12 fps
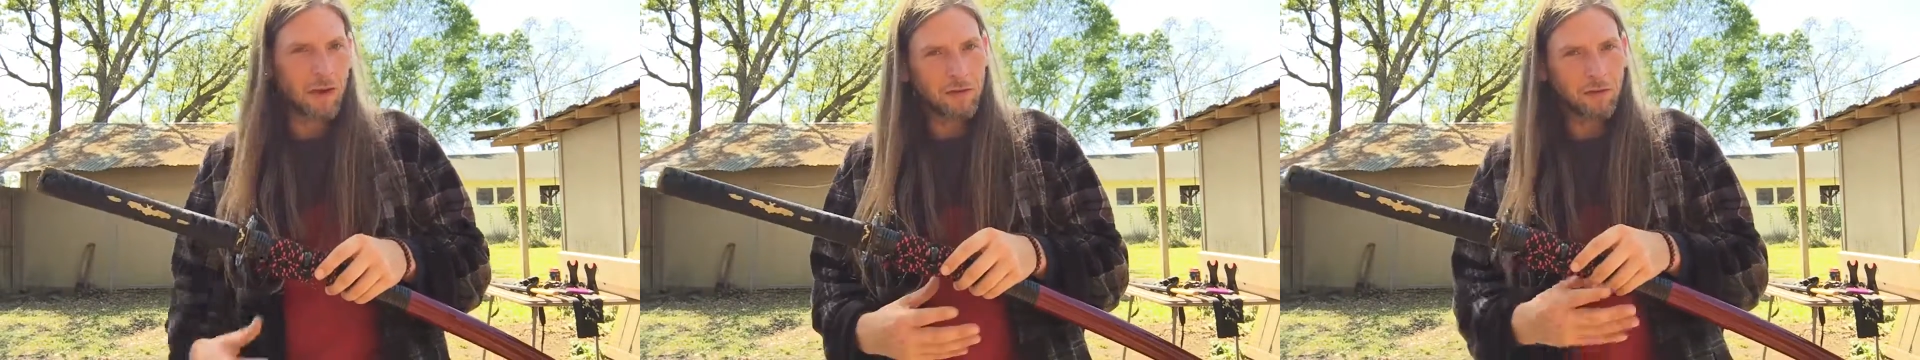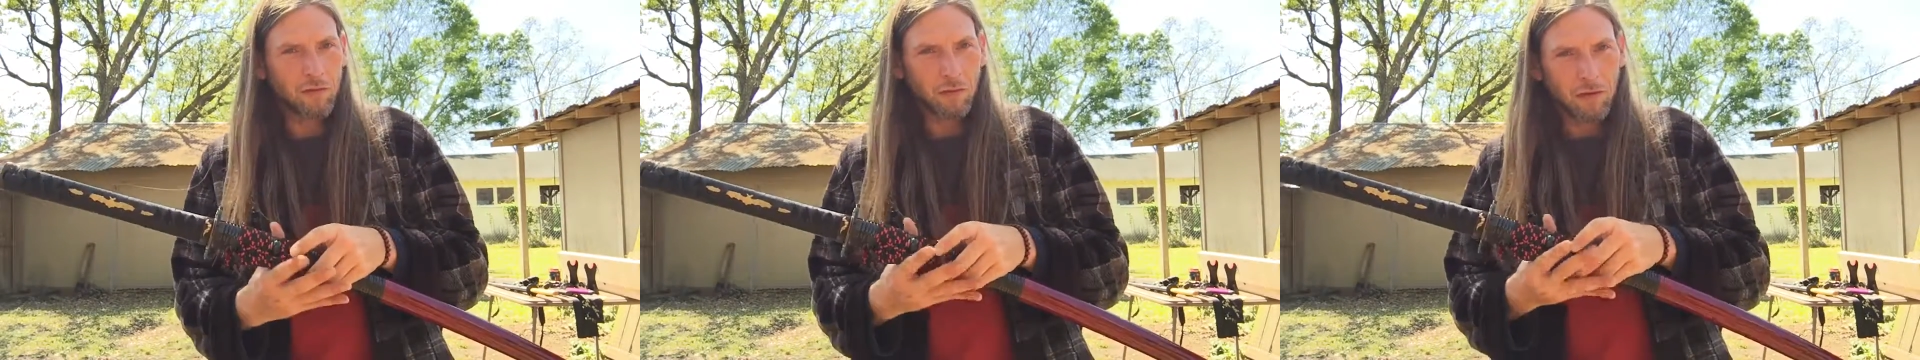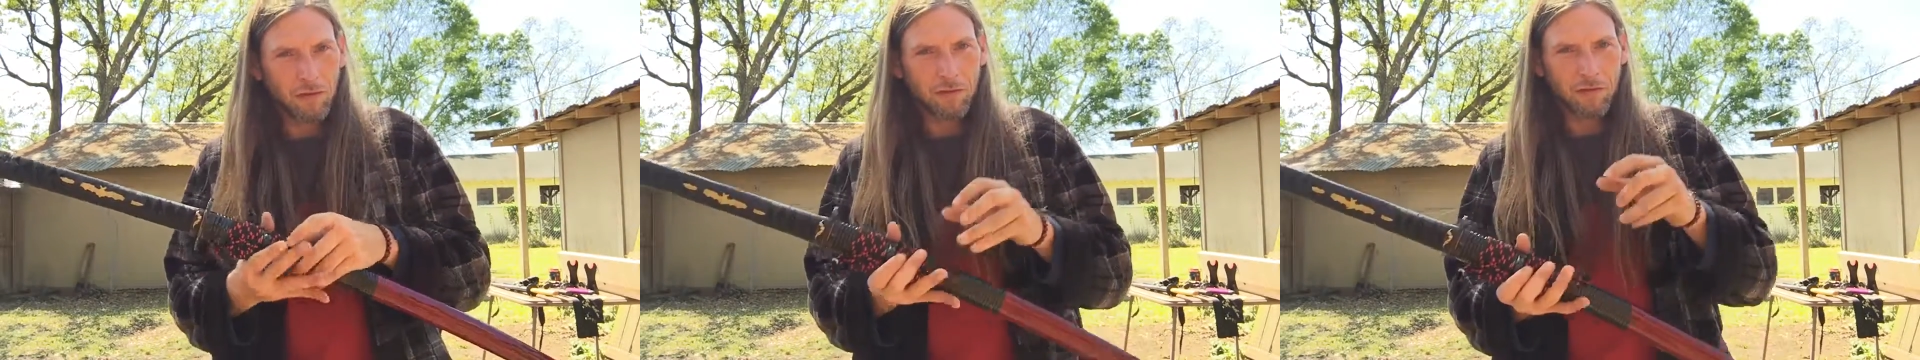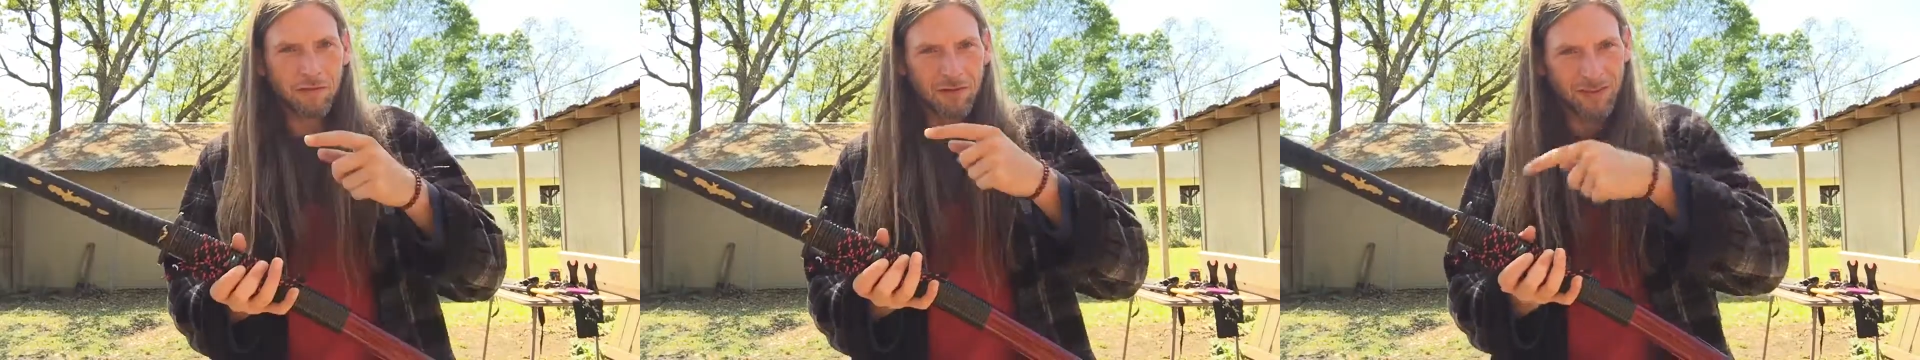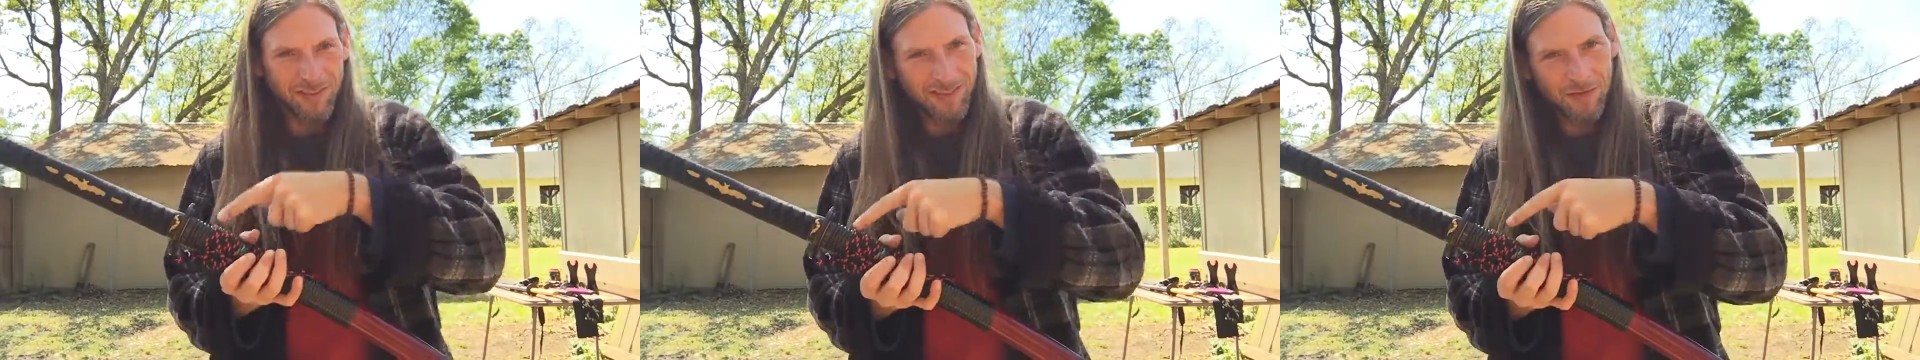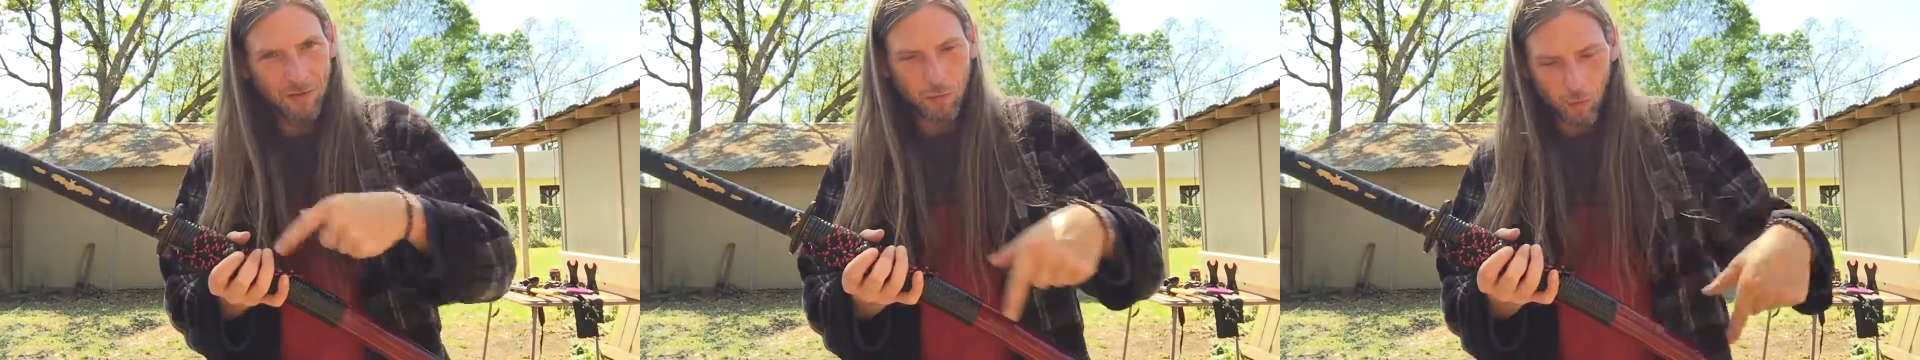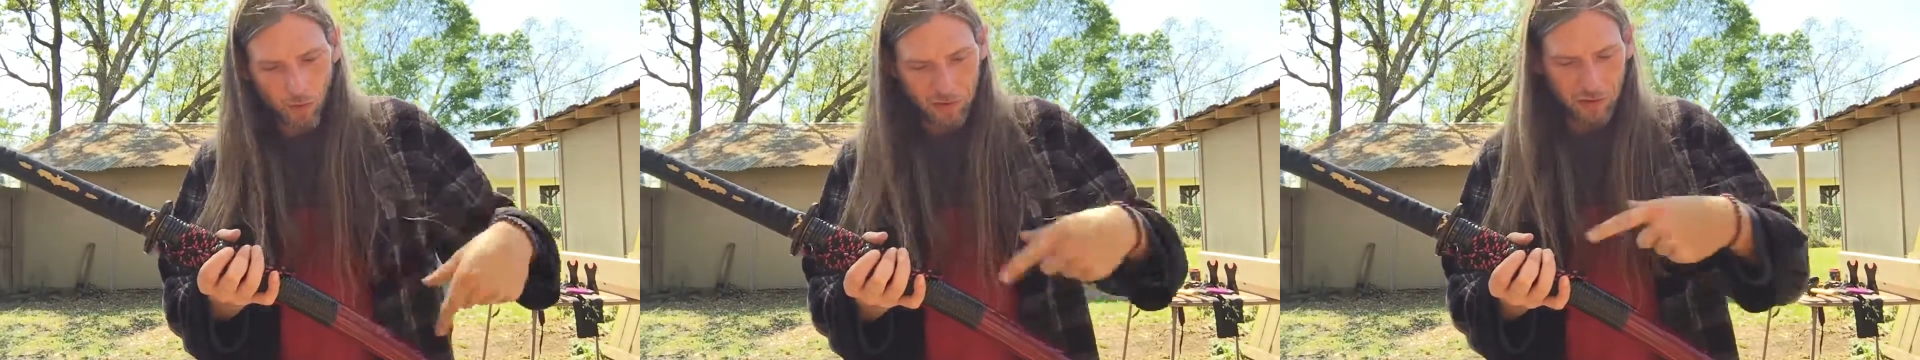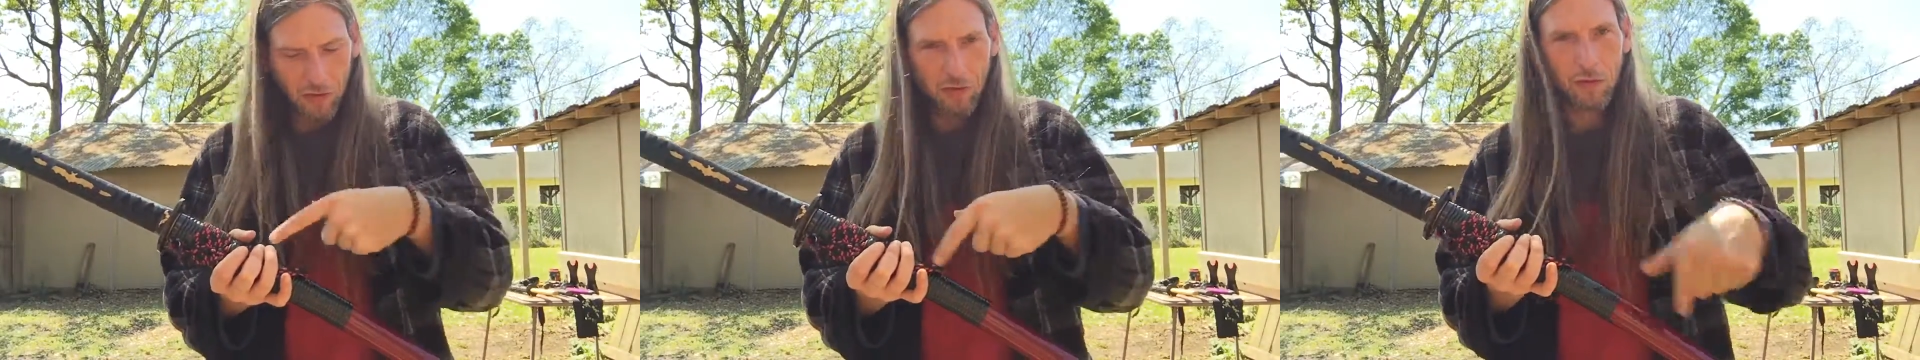I just wish this
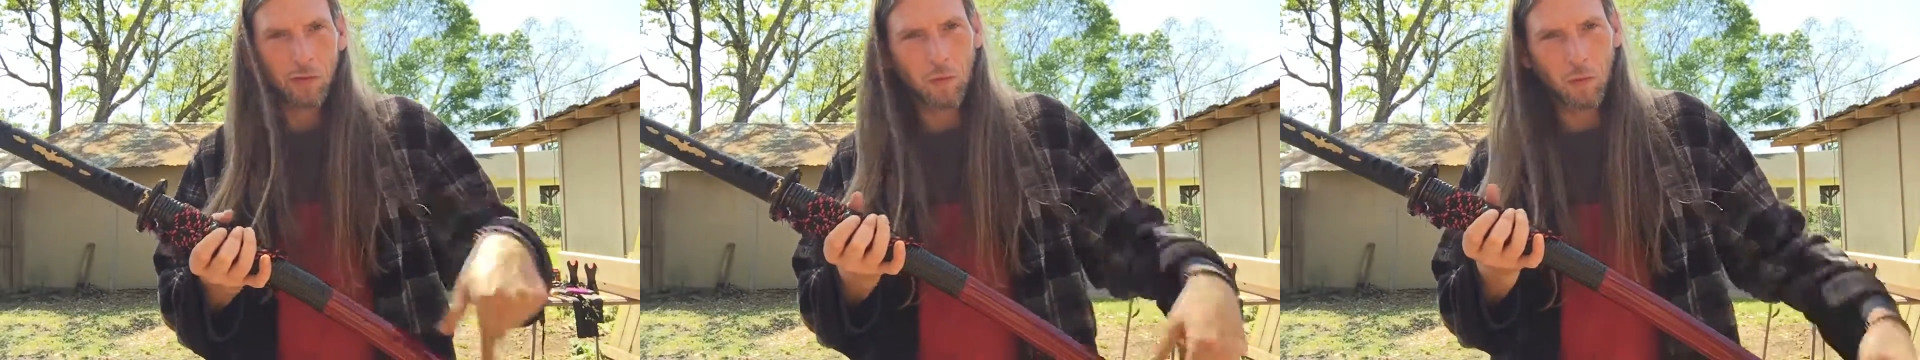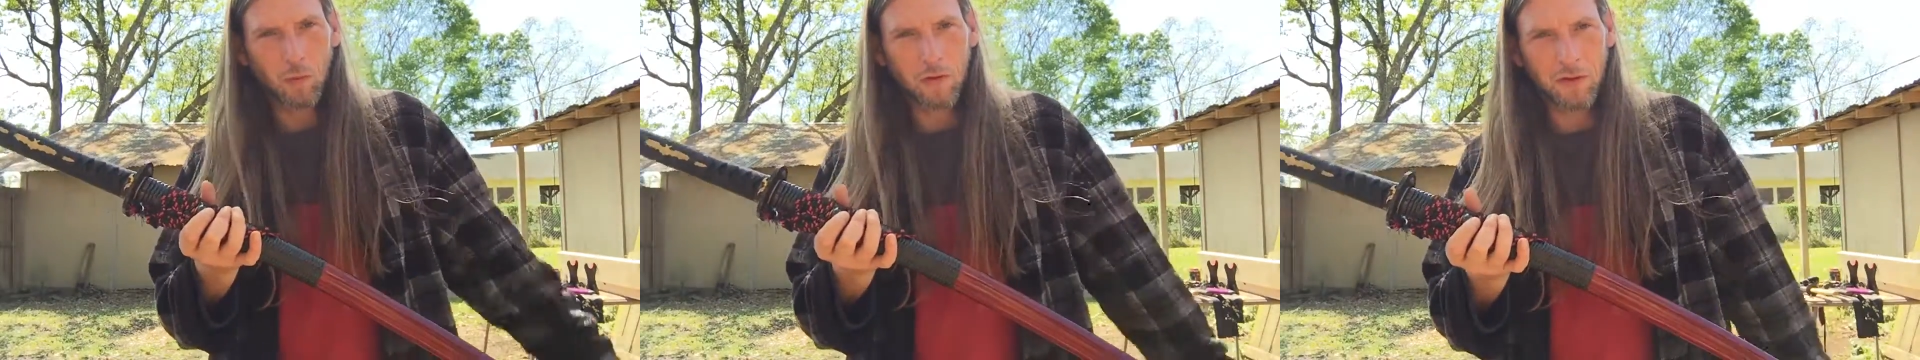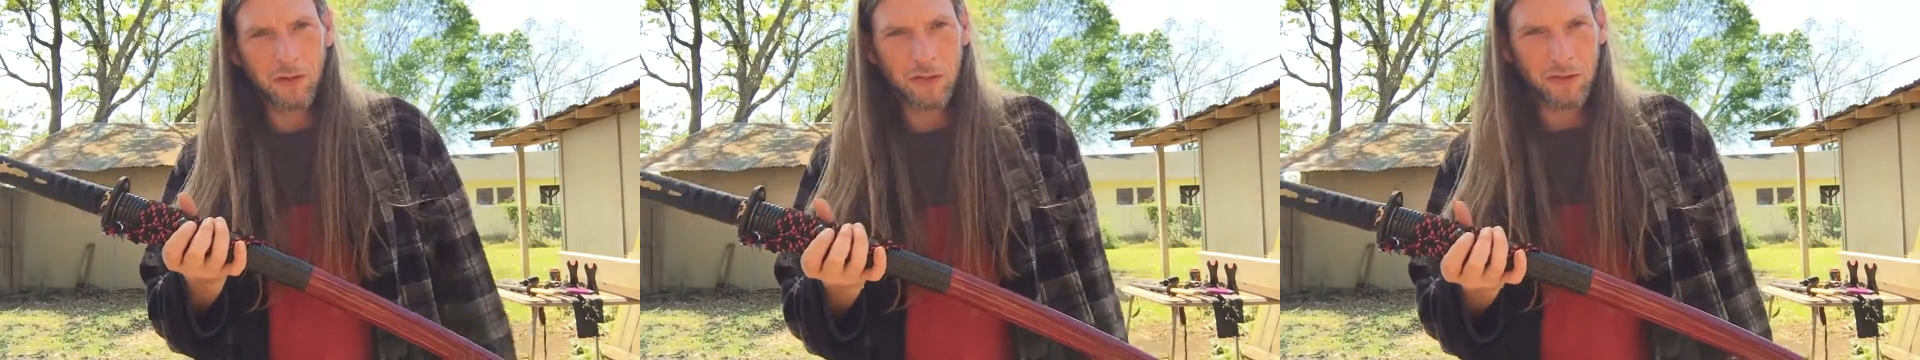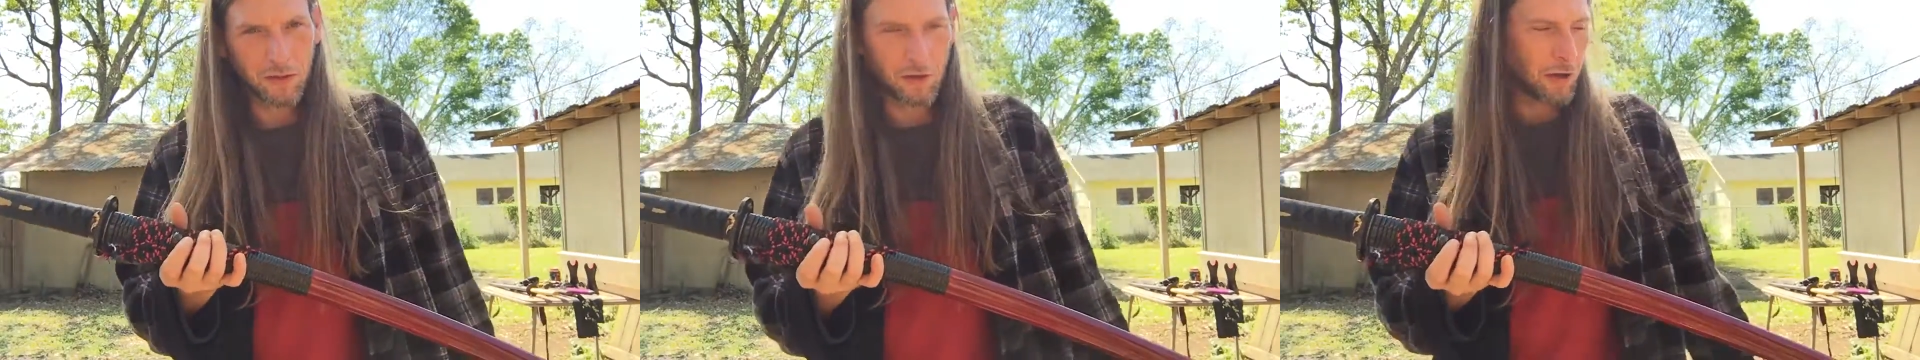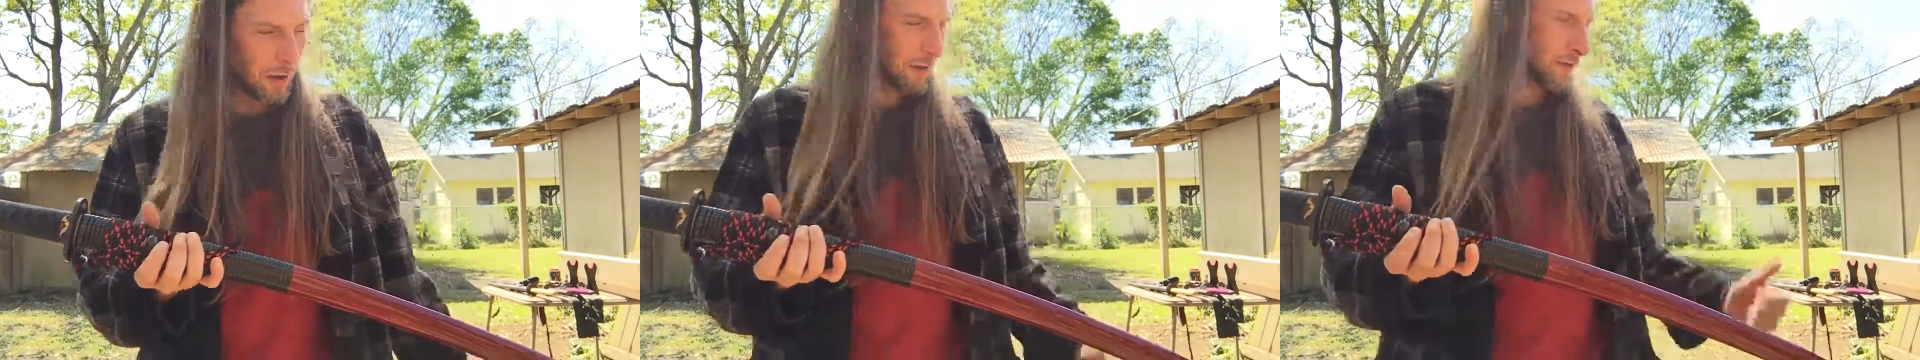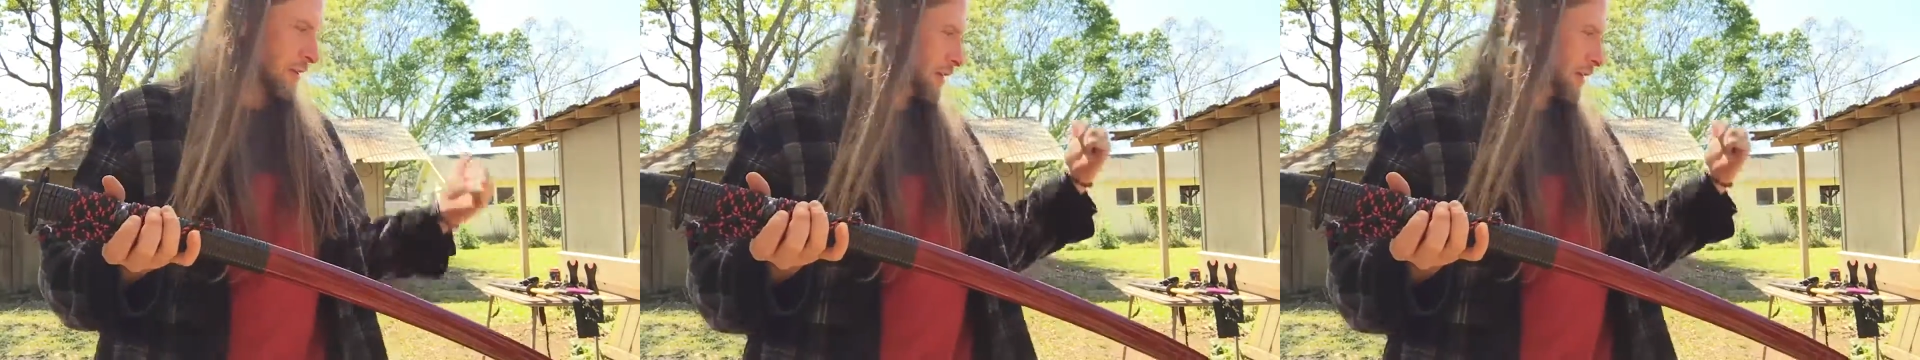wasn't where they cut the cost.